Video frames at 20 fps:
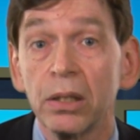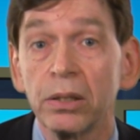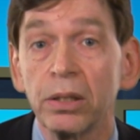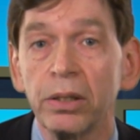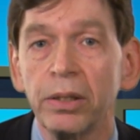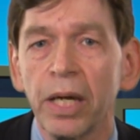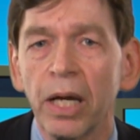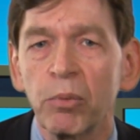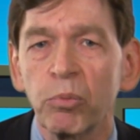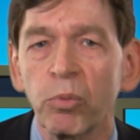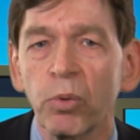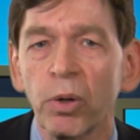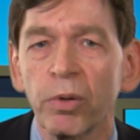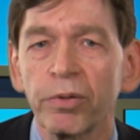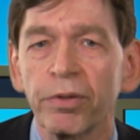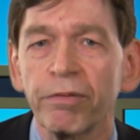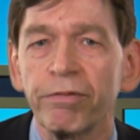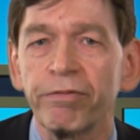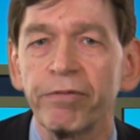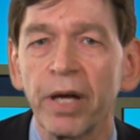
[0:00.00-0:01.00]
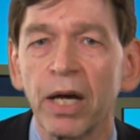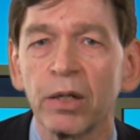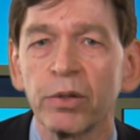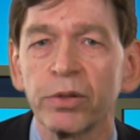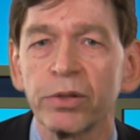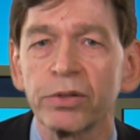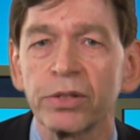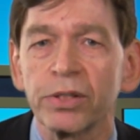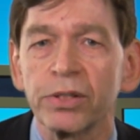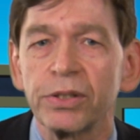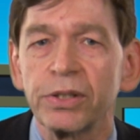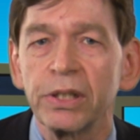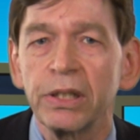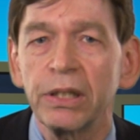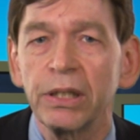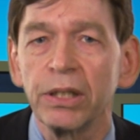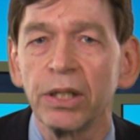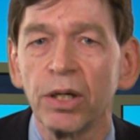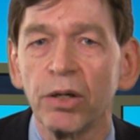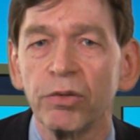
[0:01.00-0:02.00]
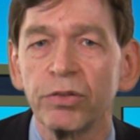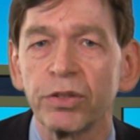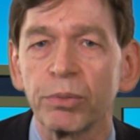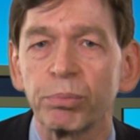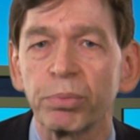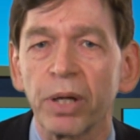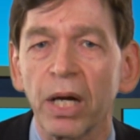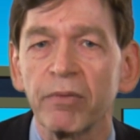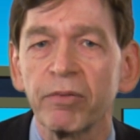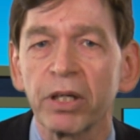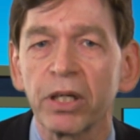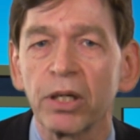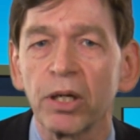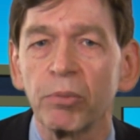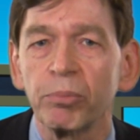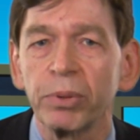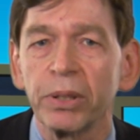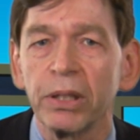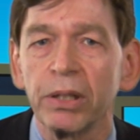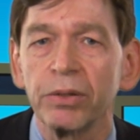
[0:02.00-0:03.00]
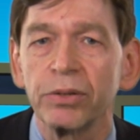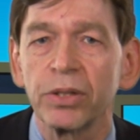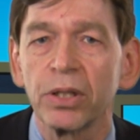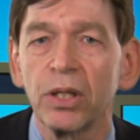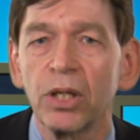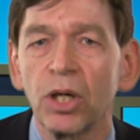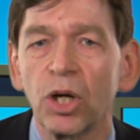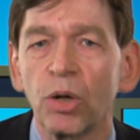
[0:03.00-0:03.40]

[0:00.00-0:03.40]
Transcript: The net worth of founders and CEOs of private companies